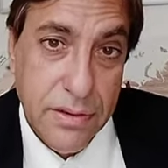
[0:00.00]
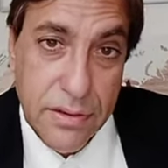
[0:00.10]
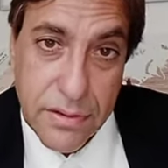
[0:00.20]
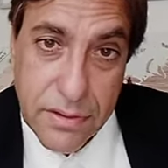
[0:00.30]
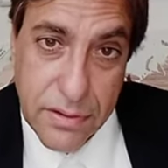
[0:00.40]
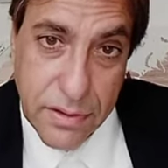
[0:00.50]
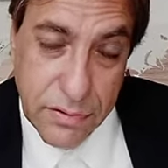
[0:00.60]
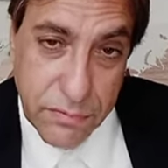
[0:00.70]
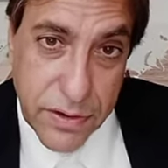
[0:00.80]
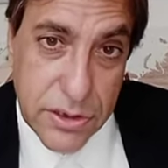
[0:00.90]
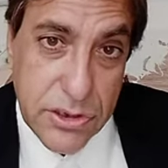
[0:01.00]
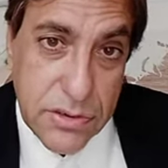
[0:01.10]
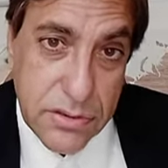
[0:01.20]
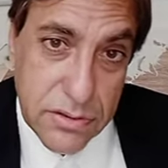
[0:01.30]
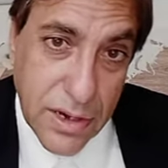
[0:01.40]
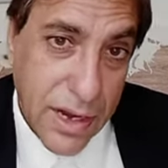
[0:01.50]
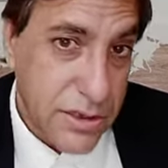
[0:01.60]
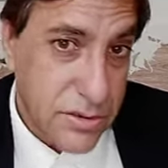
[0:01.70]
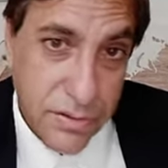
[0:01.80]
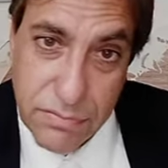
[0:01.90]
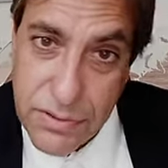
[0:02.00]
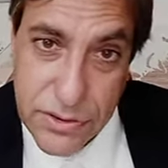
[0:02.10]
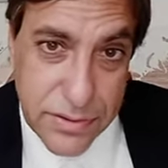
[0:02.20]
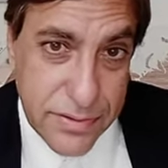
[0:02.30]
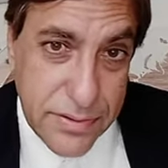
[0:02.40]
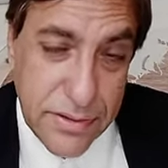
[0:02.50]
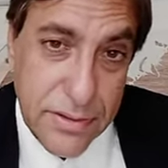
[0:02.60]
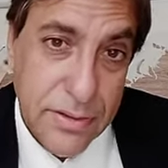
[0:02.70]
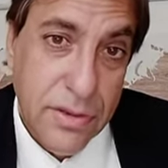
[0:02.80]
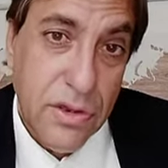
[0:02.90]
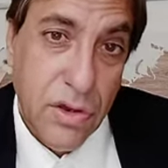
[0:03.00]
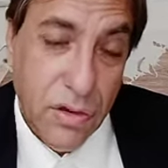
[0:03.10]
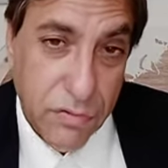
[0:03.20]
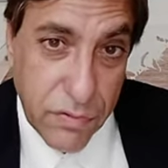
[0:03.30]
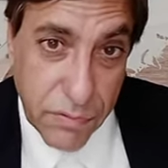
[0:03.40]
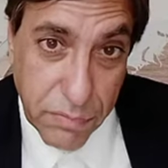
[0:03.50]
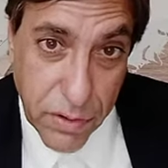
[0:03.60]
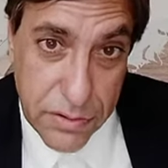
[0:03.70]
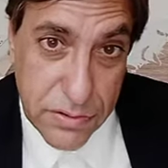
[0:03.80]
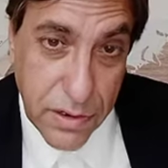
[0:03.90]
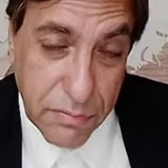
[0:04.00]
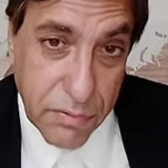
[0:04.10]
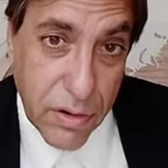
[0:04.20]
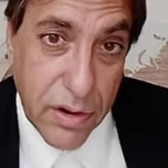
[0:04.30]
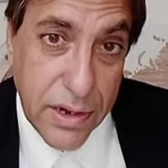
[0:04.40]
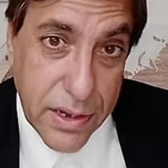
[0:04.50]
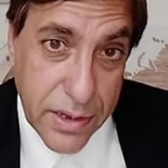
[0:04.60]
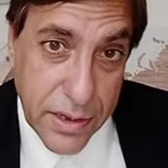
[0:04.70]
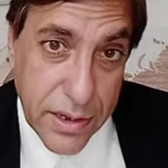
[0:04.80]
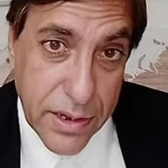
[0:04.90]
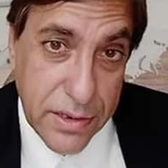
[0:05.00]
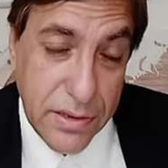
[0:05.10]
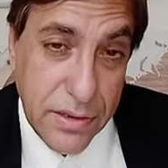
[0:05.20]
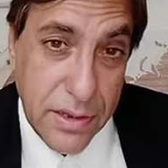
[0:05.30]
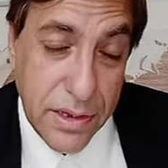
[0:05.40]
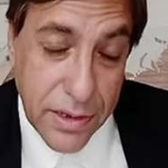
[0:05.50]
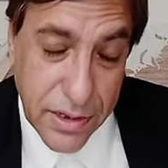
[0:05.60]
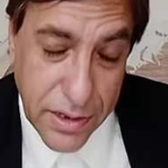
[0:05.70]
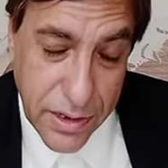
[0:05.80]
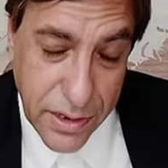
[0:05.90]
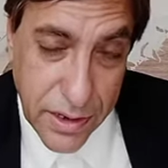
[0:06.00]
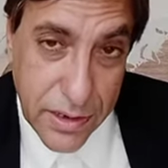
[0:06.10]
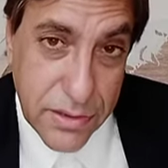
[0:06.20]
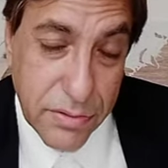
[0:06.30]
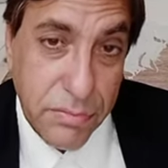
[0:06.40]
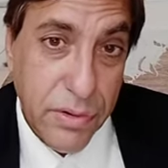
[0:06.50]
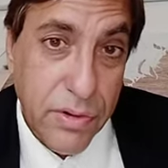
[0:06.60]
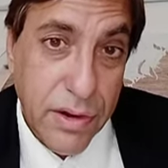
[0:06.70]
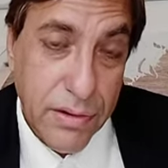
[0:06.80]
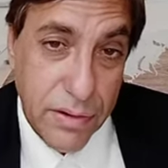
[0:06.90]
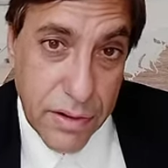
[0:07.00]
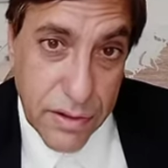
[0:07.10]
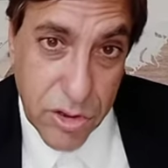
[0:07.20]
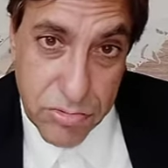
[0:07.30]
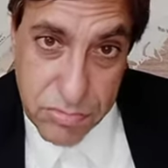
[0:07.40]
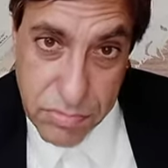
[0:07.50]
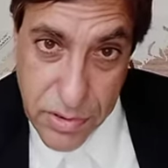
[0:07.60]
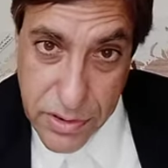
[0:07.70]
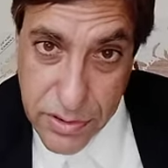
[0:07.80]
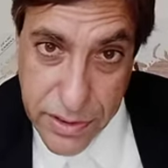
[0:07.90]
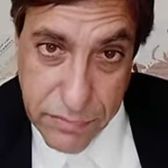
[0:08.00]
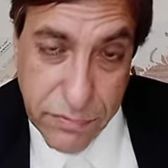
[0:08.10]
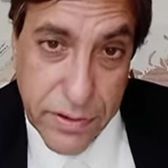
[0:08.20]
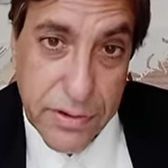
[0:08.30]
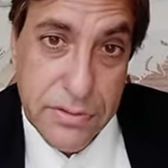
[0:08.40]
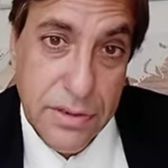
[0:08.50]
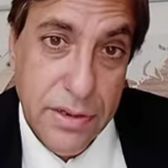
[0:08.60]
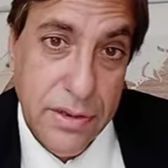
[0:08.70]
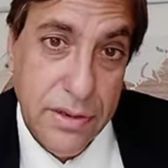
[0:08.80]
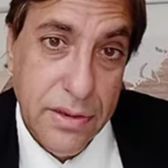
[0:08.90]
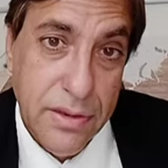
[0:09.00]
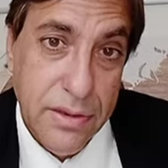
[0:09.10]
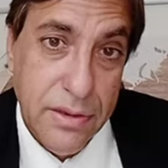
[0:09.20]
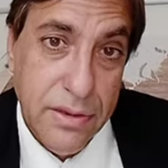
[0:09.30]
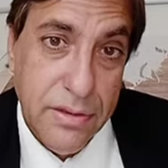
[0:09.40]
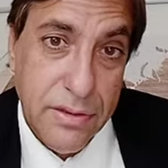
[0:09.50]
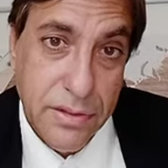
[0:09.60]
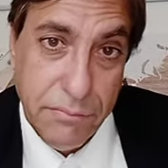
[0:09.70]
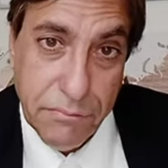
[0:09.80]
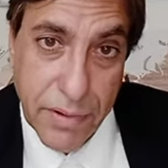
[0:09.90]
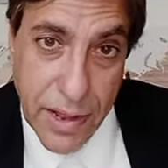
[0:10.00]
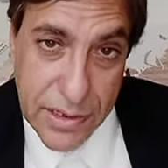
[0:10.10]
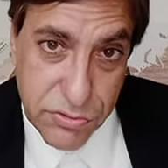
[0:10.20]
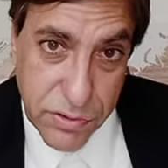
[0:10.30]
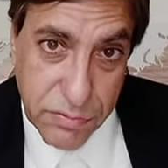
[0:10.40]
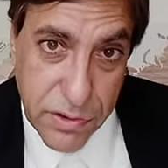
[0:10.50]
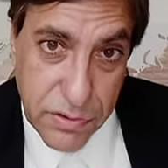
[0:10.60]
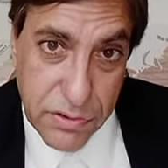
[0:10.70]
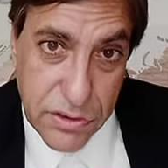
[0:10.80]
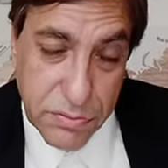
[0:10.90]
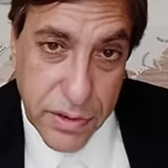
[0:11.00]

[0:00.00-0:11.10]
Confession slash submission of Apostle Paul, aka the, brutal murdering Pharisee, the blasphemer of the Spirit,